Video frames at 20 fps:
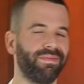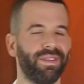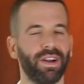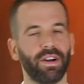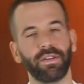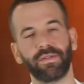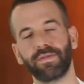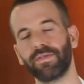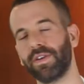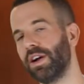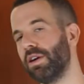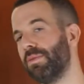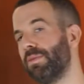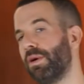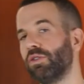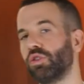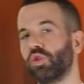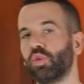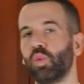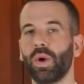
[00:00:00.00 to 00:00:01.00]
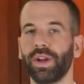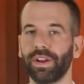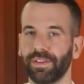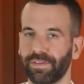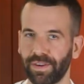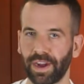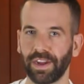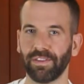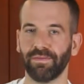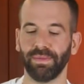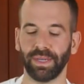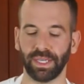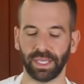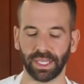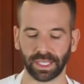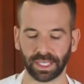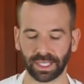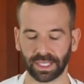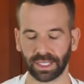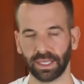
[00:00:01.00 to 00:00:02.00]
air fryer about 25
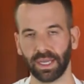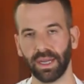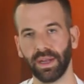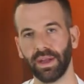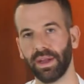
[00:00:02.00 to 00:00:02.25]
minutes.